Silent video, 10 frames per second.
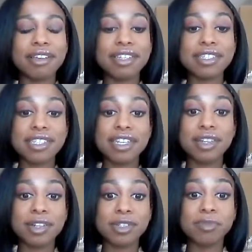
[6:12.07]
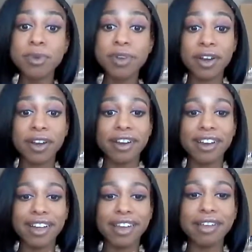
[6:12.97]
see a little spooker
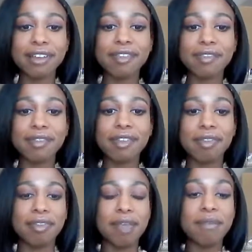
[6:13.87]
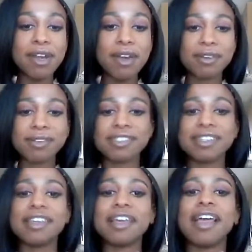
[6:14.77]
in my nose
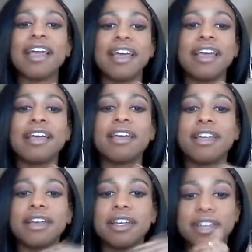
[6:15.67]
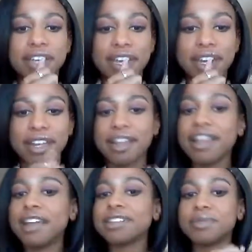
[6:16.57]
and I didn't get it,
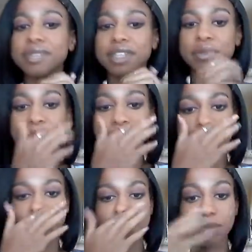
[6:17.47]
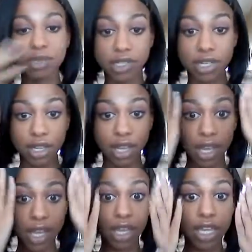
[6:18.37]
and it's really gonna make me mad, so I'm just gonna
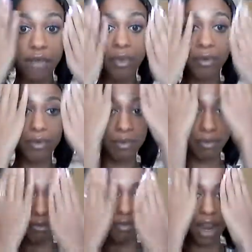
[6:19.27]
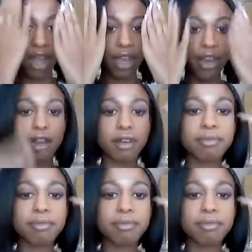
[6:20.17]
like keep it right here.